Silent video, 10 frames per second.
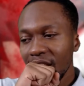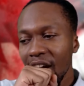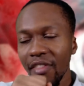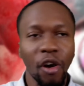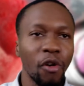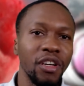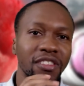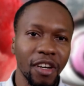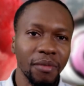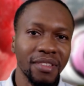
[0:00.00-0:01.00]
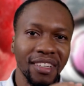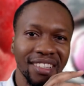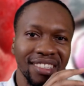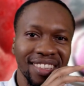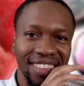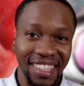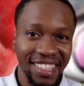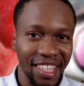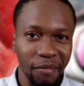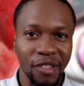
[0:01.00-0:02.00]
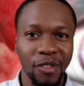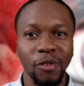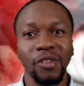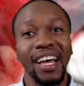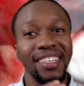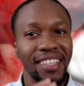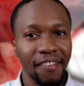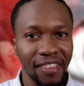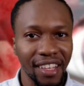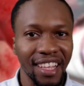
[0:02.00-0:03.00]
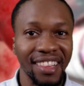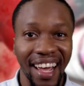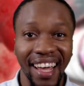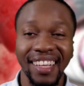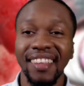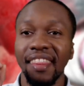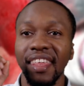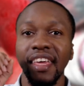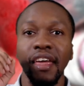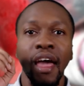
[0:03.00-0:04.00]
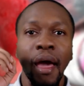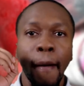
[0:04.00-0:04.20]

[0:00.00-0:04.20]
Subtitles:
Now, in terms of this episode, I definitely like the